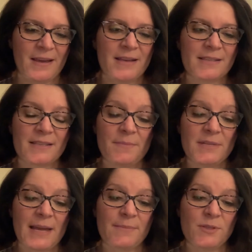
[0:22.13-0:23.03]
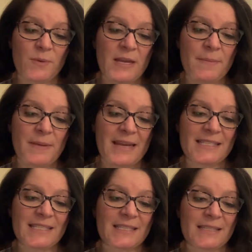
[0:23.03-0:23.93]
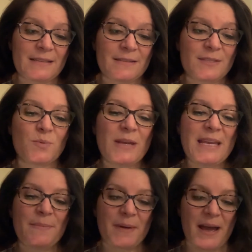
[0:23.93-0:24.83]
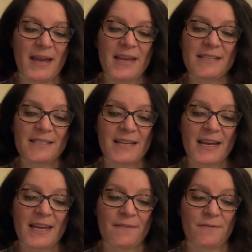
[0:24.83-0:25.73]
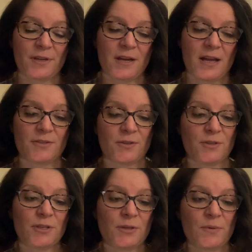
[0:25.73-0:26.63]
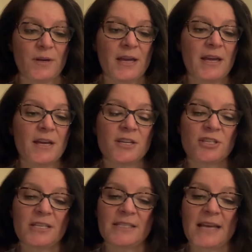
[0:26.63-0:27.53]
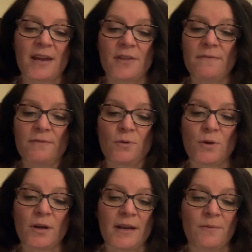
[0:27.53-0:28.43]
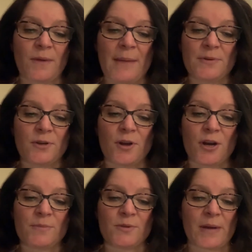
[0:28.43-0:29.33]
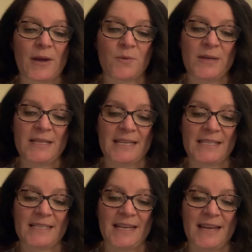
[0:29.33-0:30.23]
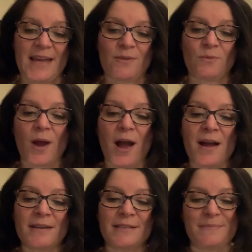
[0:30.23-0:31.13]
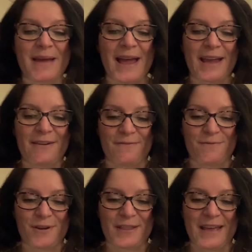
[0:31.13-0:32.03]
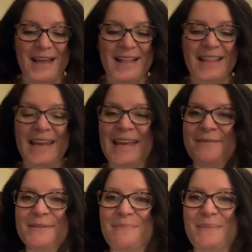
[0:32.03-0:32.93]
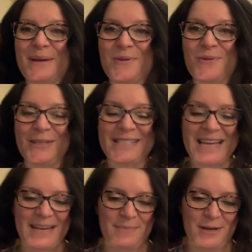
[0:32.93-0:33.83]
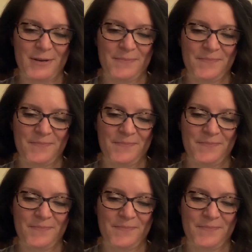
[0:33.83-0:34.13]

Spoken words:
Sometimes Sweetie Pie snuck in for the concert too. She sat on the floor and wrapped her arms around Winn Dixie and rocked him back and forth like he was a big old teddy bear.